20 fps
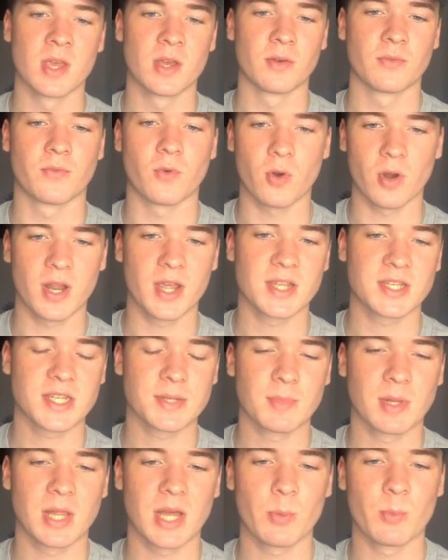For AC
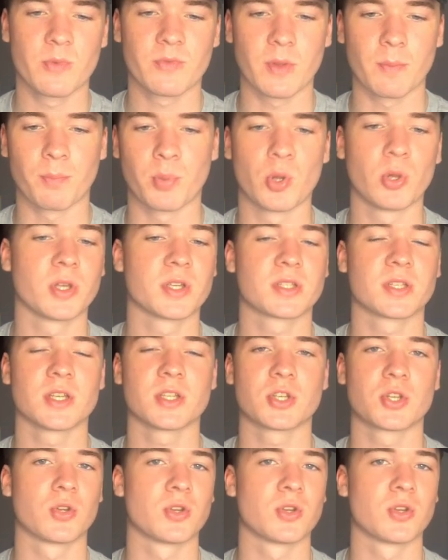Milan, we've got Pulisic,